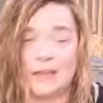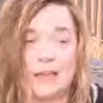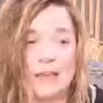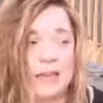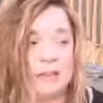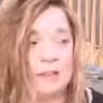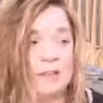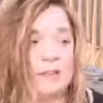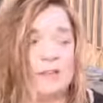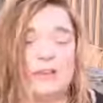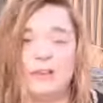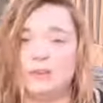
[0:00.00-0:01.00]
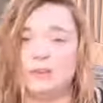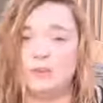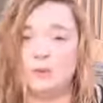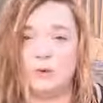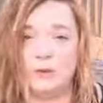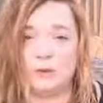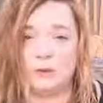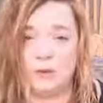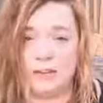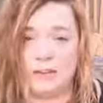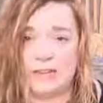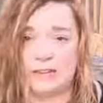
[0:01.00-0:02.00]
is to get intuitive
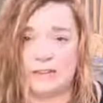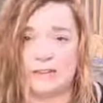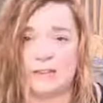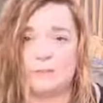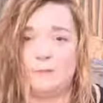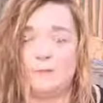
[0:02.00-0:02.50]
readings and